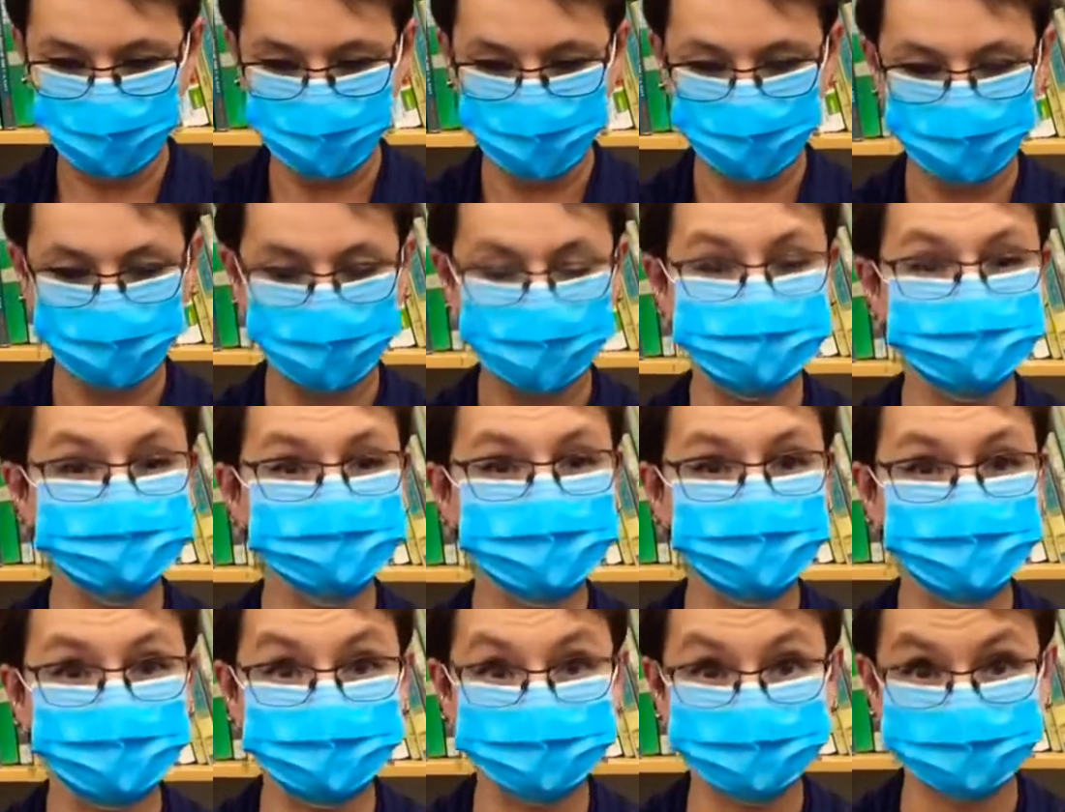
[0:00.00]
Once I
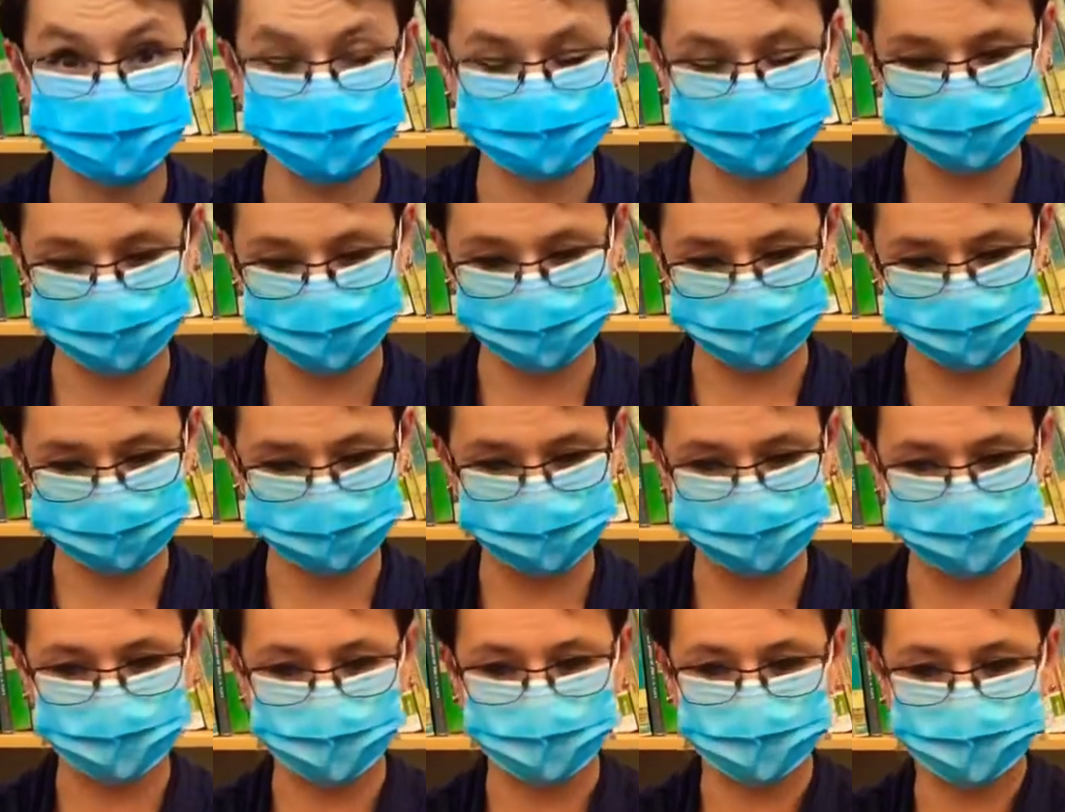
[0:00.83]
get the folds
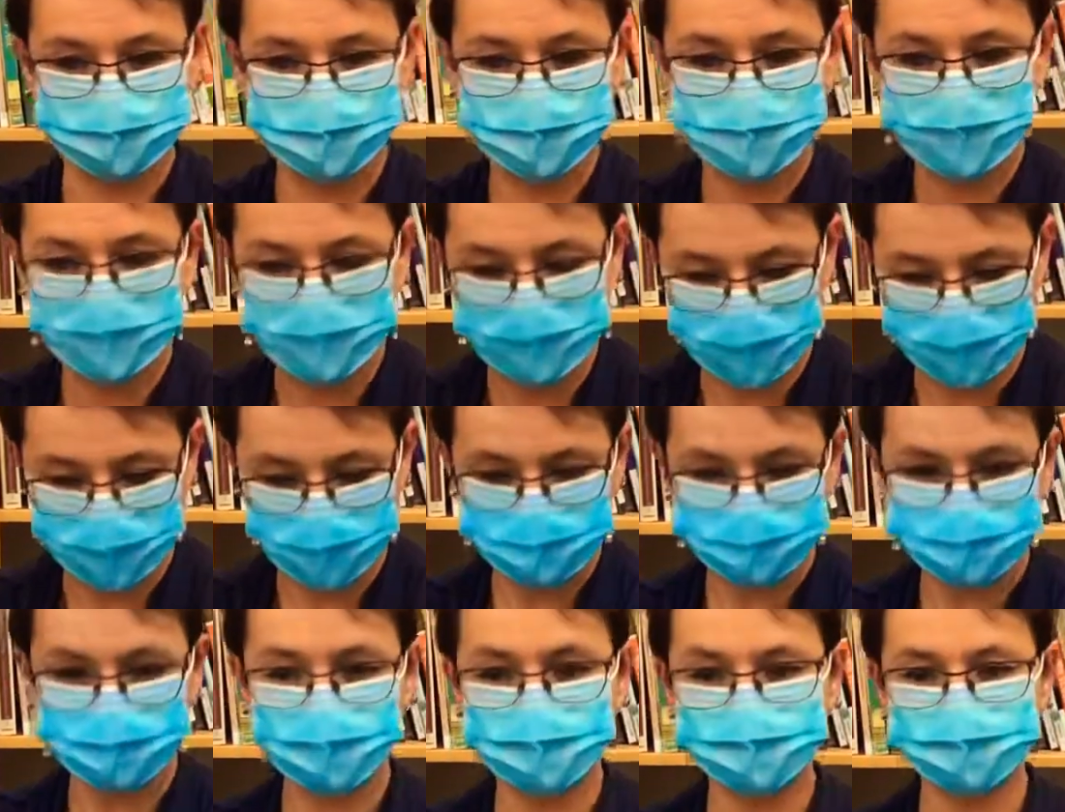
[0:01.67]
done,
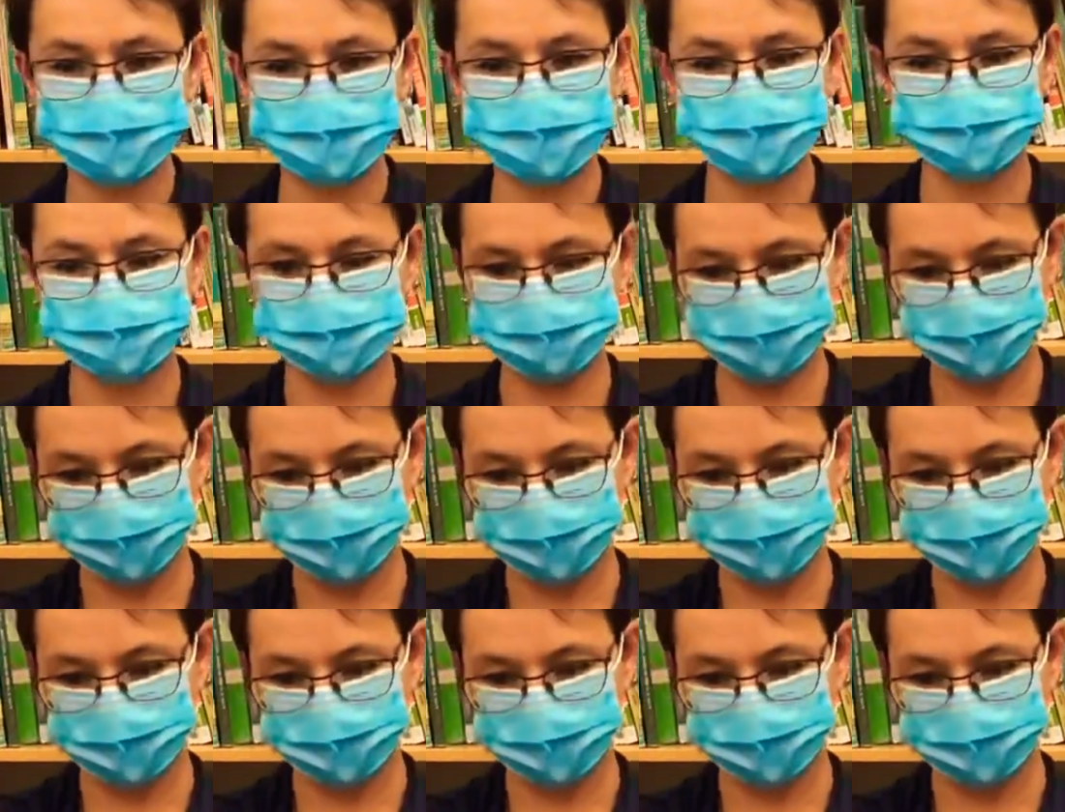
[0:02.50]
I've already